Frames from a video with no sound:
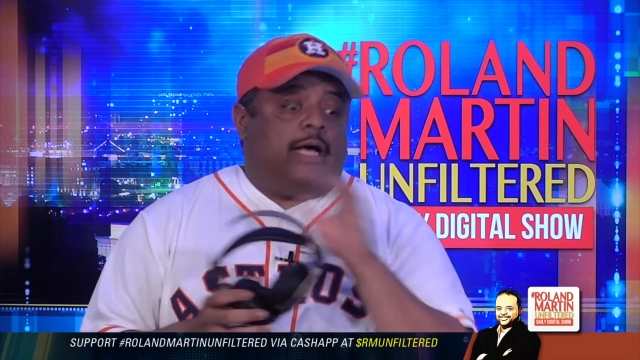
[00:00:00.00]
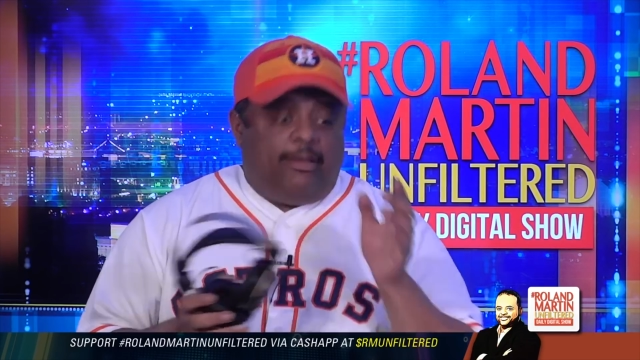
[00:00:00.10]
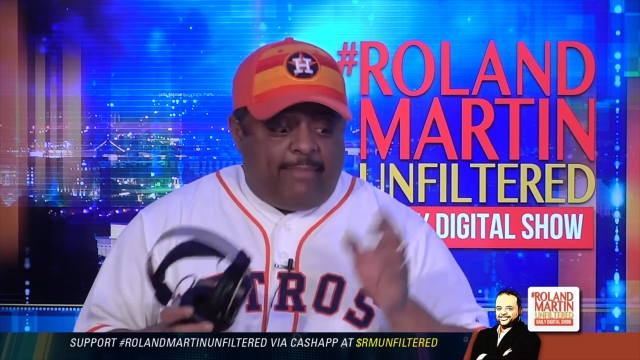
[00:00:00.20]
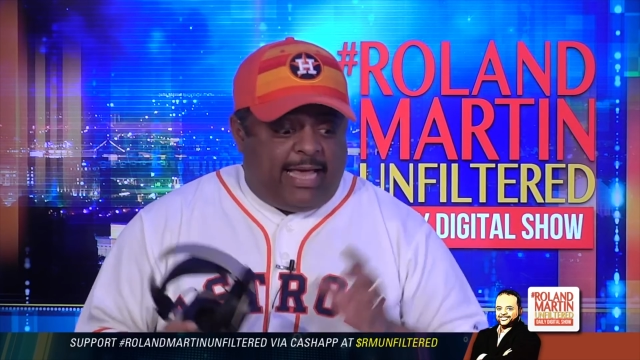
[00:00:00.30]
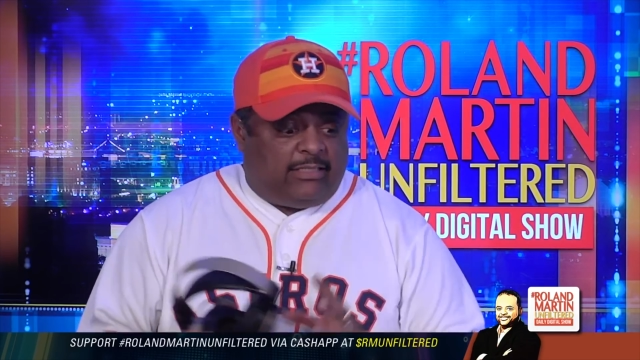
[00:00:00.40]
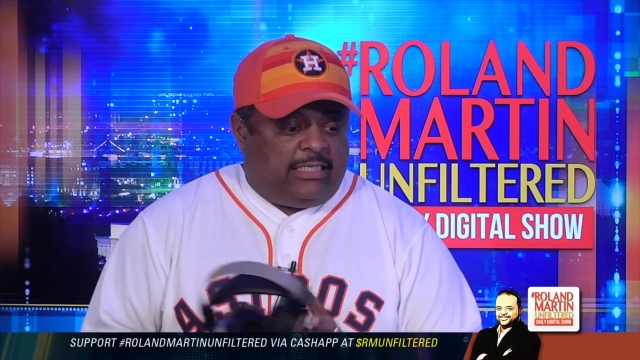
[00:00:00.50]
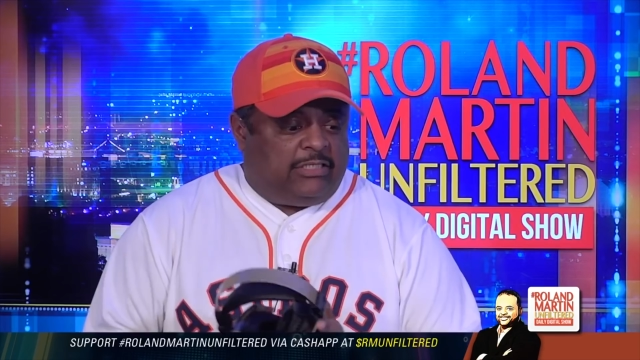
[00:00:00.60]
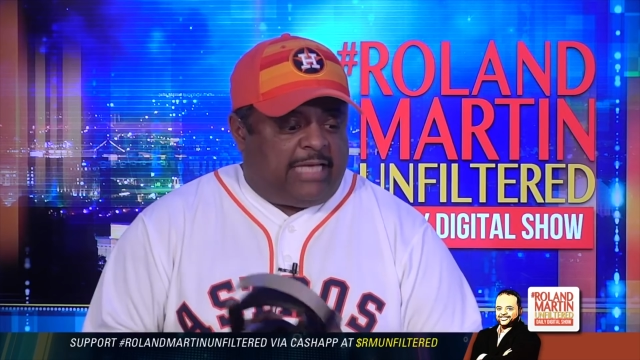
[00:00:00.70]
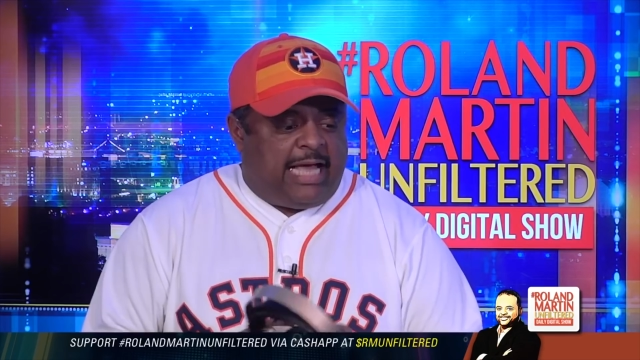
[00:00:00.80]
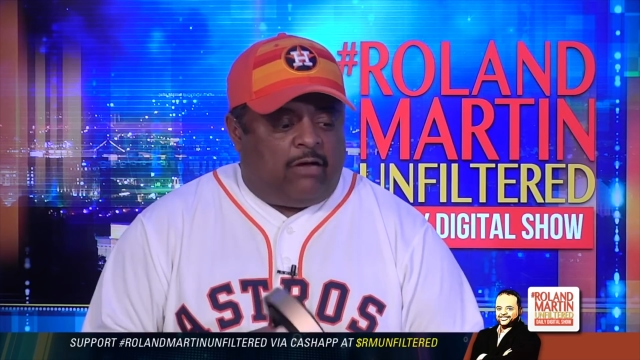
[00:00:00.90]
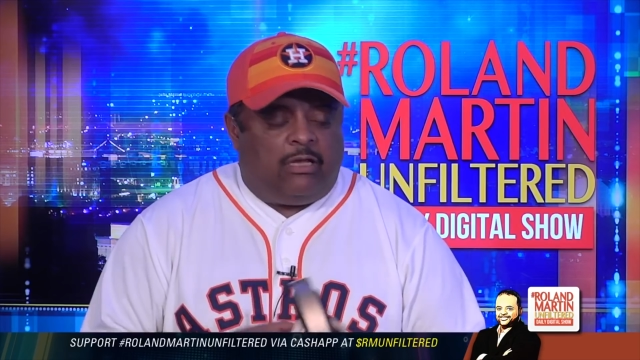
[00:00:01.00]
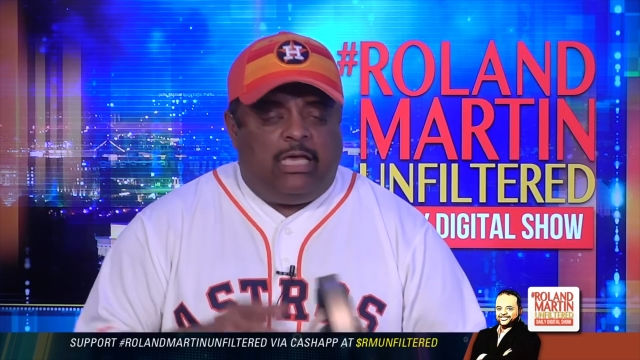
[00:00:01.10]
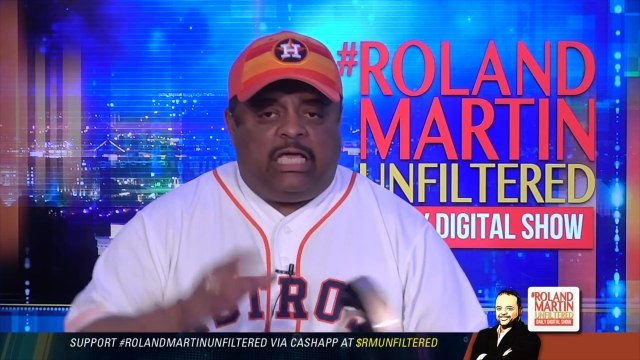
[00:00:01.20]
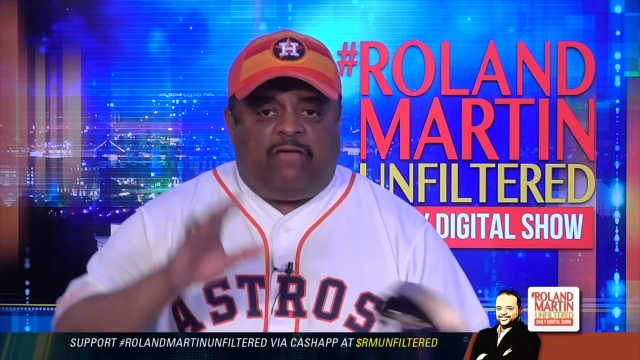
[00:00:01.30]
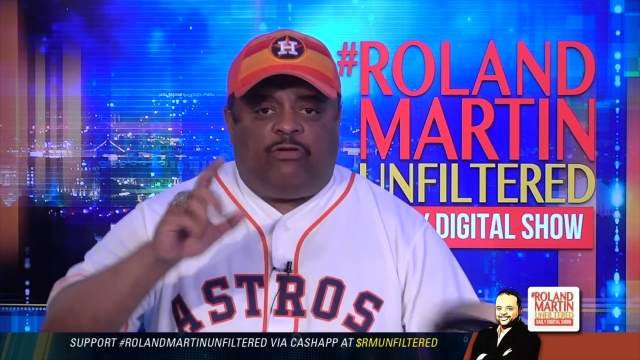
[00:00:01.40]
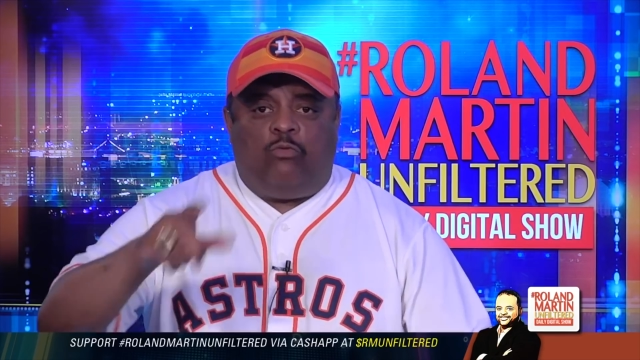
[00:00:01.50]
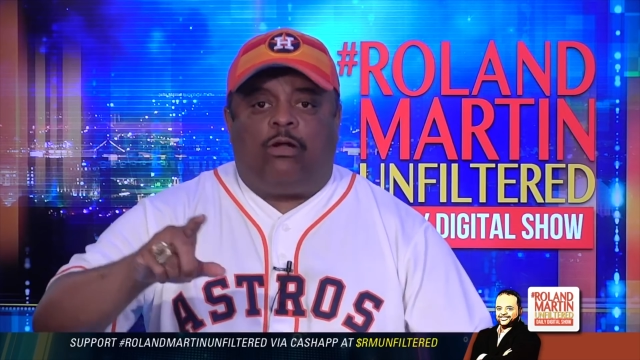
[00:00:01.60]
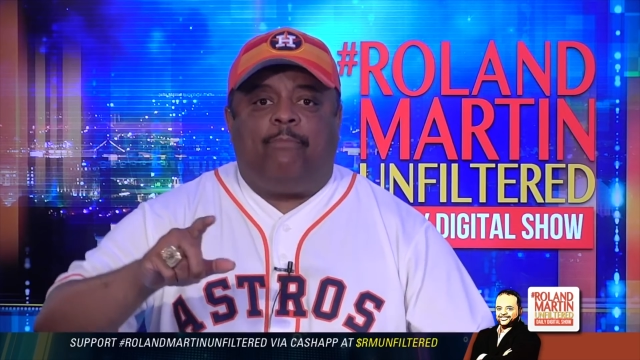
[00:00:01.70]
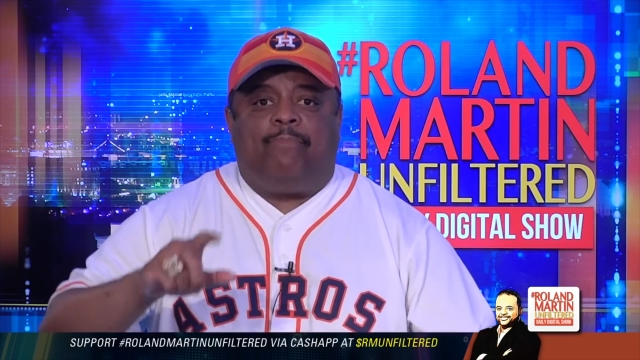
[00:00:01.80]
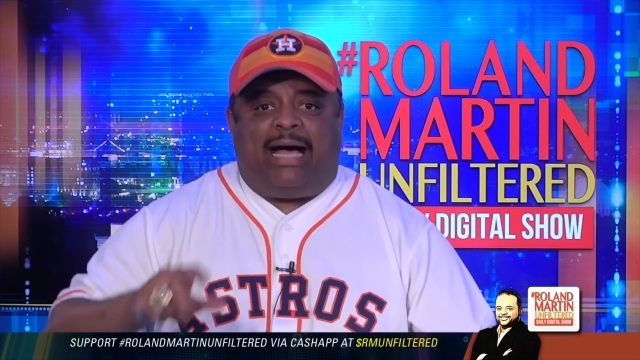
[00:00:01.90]
amazing sound. If you
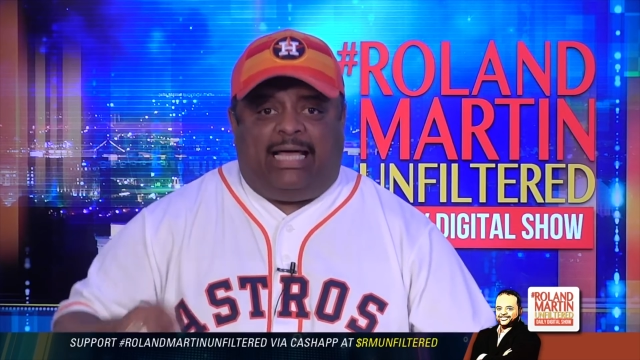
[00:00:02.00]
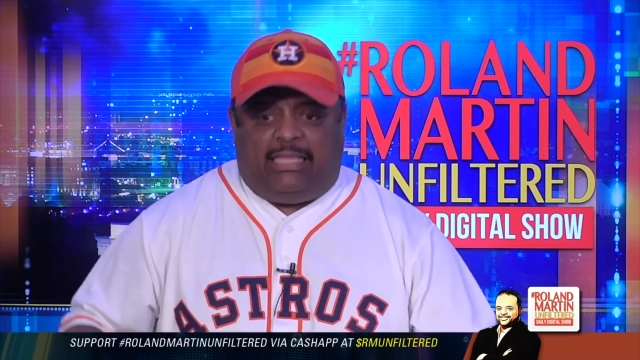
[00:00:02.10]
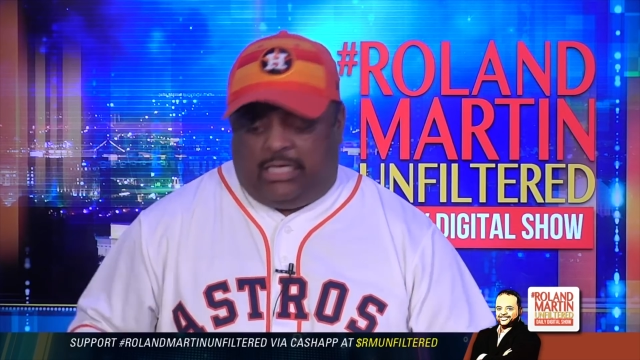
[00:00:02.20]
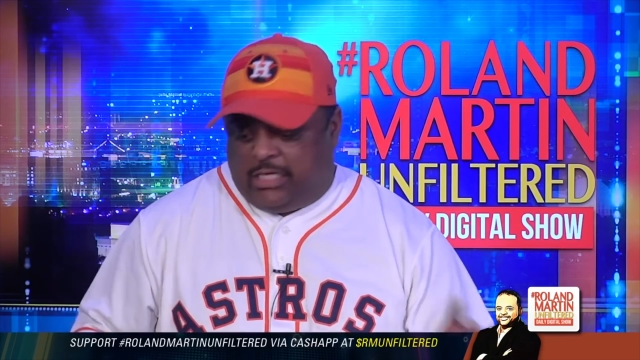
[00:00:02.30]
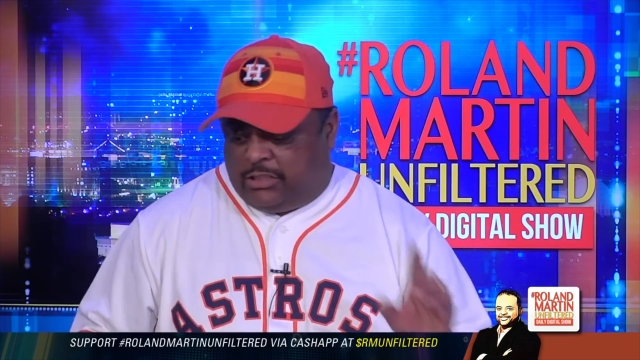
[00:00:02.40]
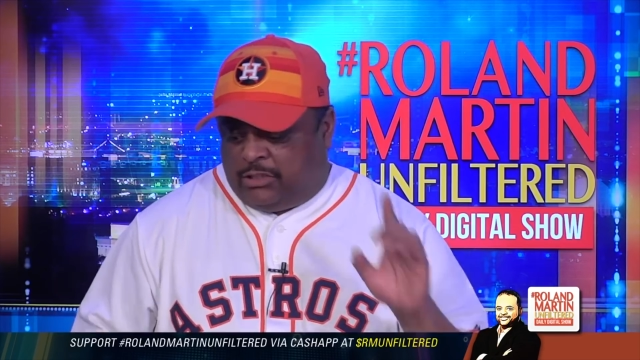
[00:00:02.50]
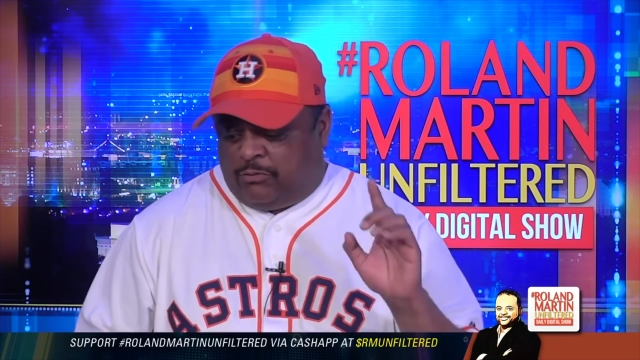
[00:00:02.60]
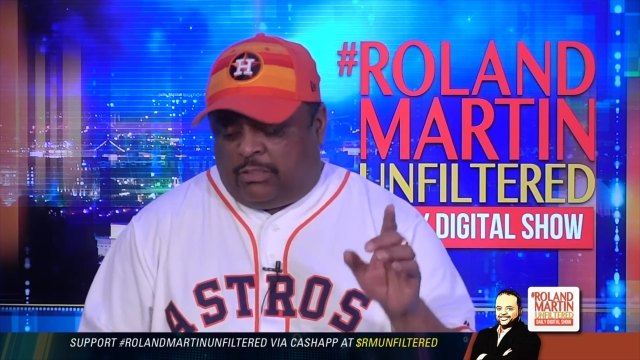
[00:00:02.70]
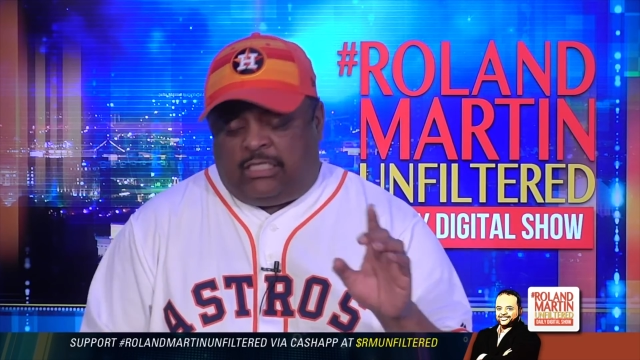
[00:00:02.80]
want to buy these, you